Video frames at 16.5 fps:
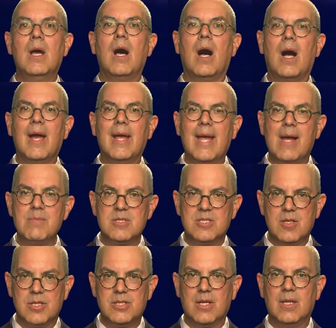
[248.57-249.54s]
I am
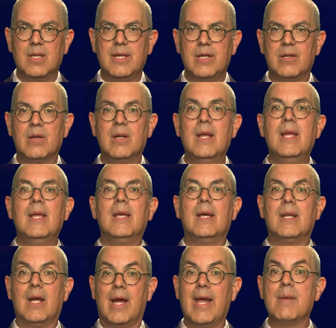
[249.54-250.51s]
such a leader,
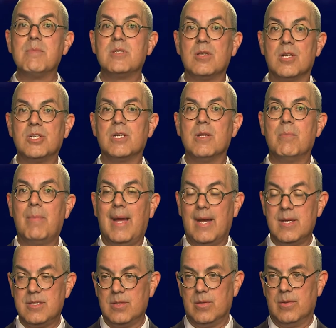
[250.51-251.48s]
and I am such an
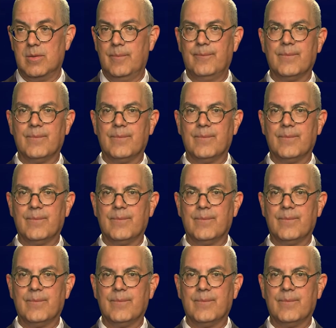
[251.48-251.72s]
ambassador.